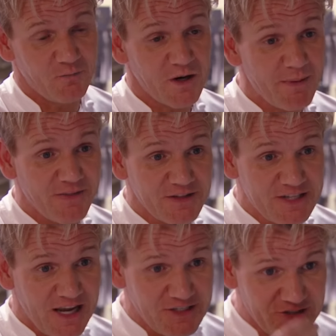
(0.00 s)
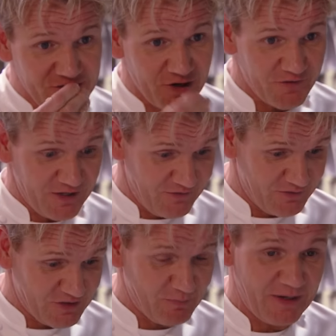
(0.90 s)
What about the danger zone of it even
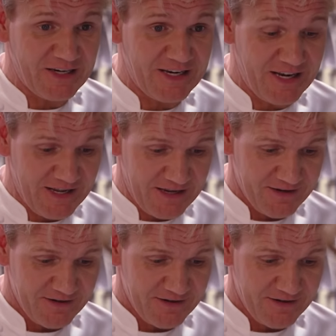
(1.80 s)
just being in here?